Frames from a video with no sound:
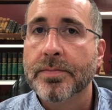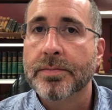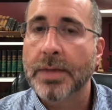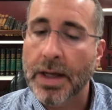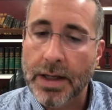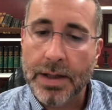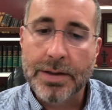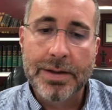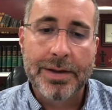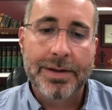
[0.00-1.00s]
And
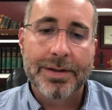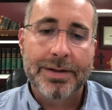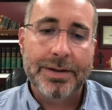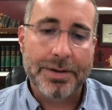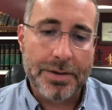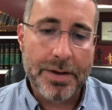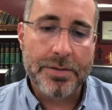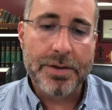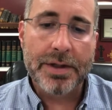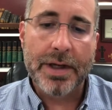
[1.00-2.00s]
on
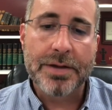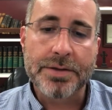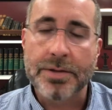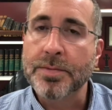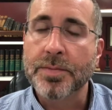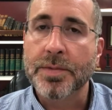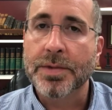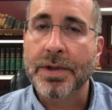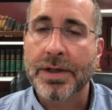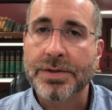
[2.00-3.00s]
another occasion,
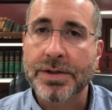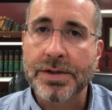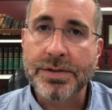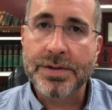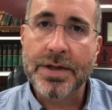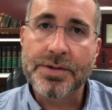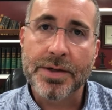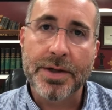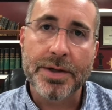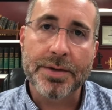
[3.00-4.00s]
as he's
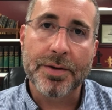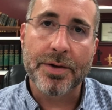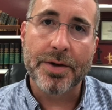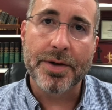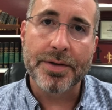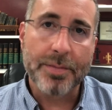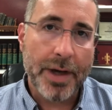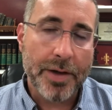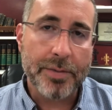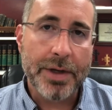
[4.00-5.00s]
teaching on the
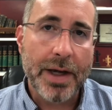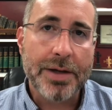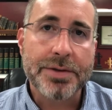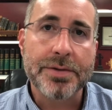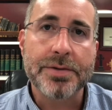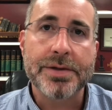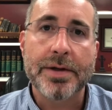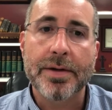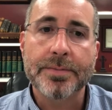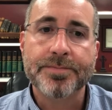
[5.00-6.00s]
Mount of Beatitudes
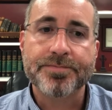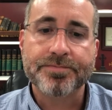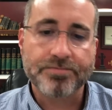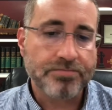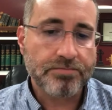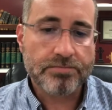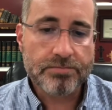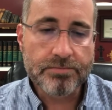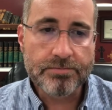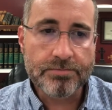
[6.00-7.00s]
there,
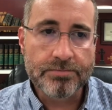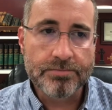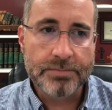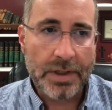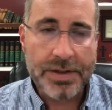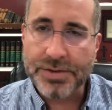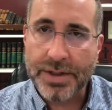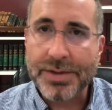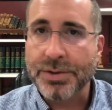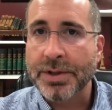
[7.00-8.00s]
he
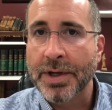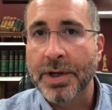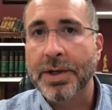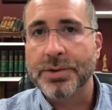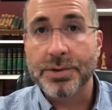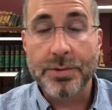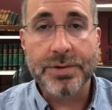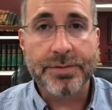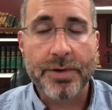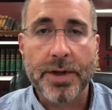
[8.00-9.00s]
says to
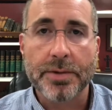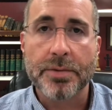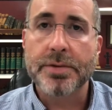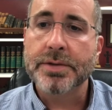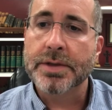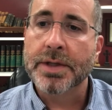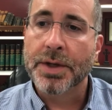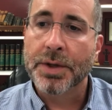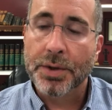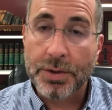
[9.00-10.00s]
his followers,
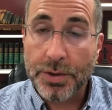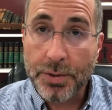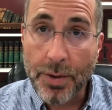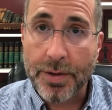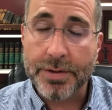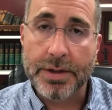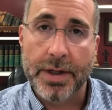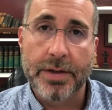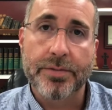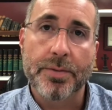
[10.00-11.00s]
"You are the
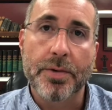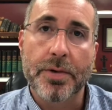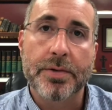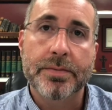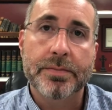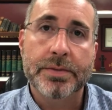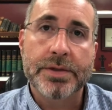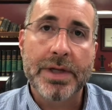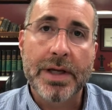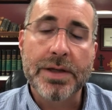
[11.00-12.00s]
light of the world."
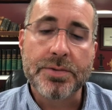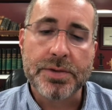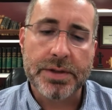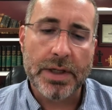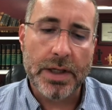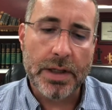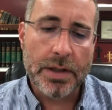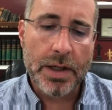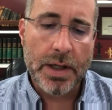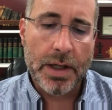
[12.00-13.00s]
Isn't that
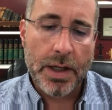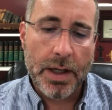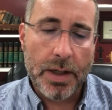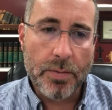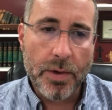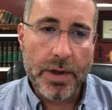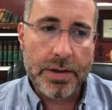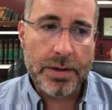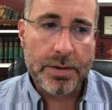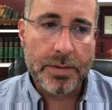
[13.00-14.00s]
interesting? And
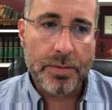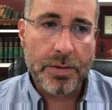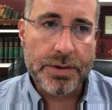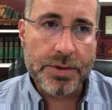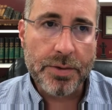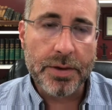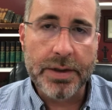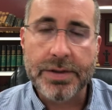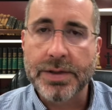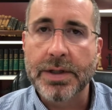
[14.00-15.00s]
what
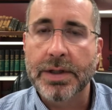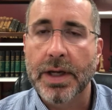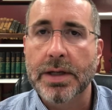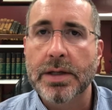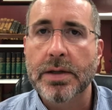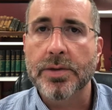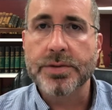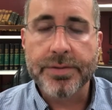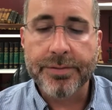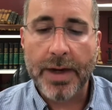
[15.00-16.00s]
surely is indicated here
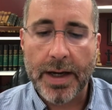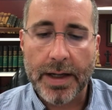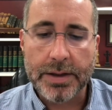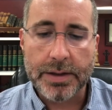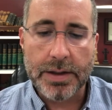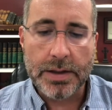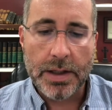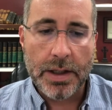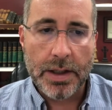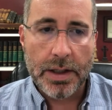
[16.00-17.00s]
is the fact that
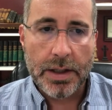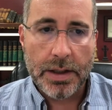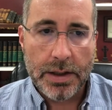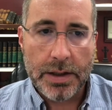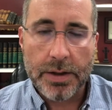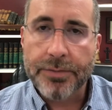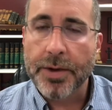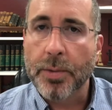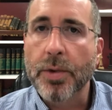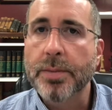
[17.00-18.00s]
if
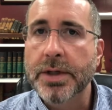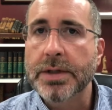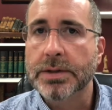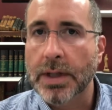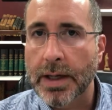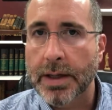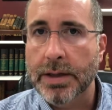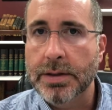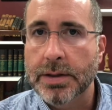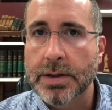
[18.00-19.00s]
there will be
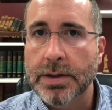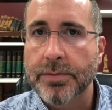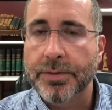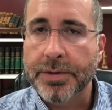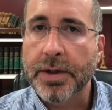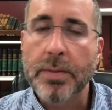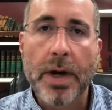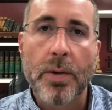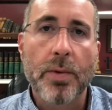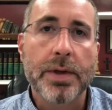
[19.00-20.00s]
light, and if you think
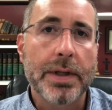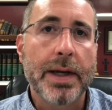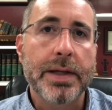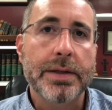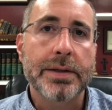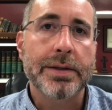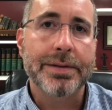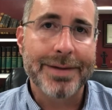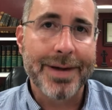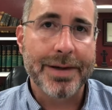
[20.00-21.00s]
about what light
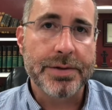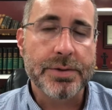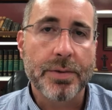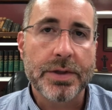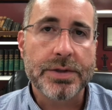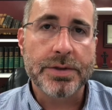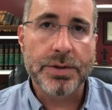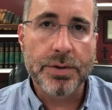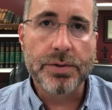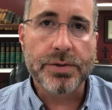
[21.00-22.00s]
does, what it's
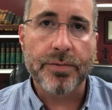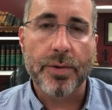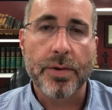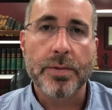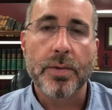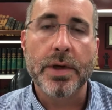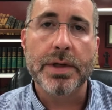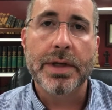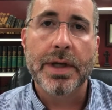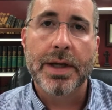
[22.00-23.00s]
used for, what
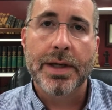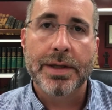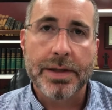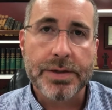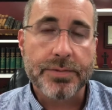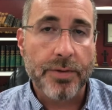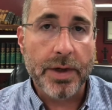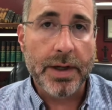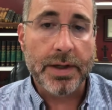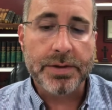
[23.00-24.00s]
does for
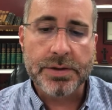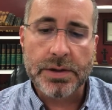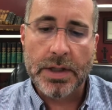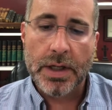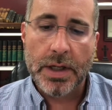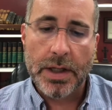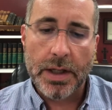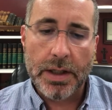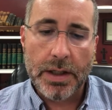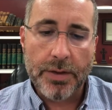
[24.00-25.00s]
us,
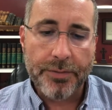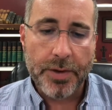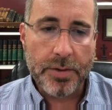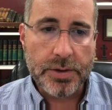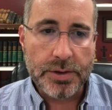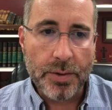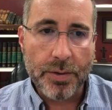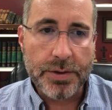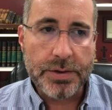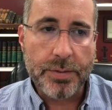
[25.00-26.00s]
if there is
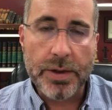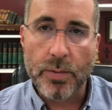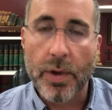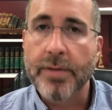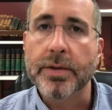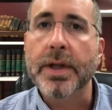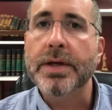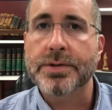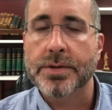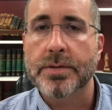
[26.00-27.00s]
going to be
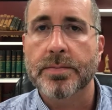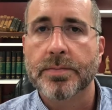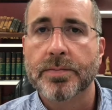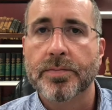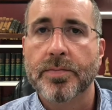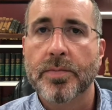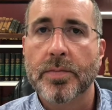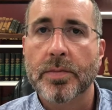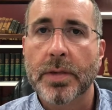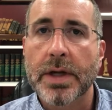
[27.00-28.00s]
revelation,
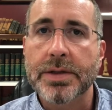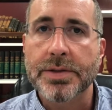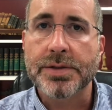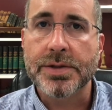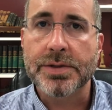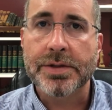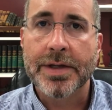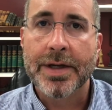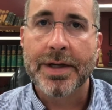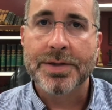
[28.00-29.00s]
right? This is
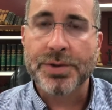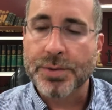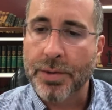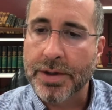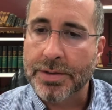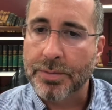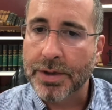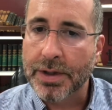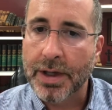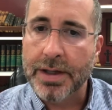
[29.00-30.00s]

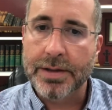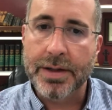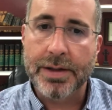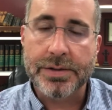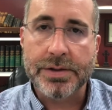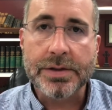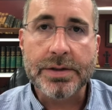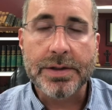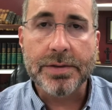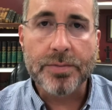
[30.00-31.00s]
what light does.
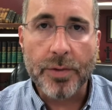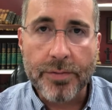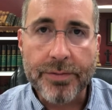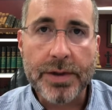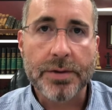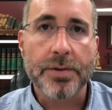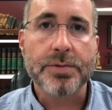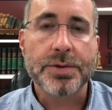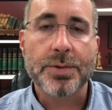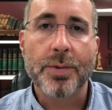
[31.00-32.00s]
It
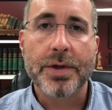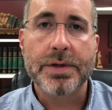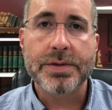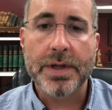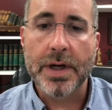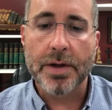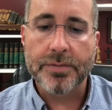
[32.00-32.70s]
reveals what is there.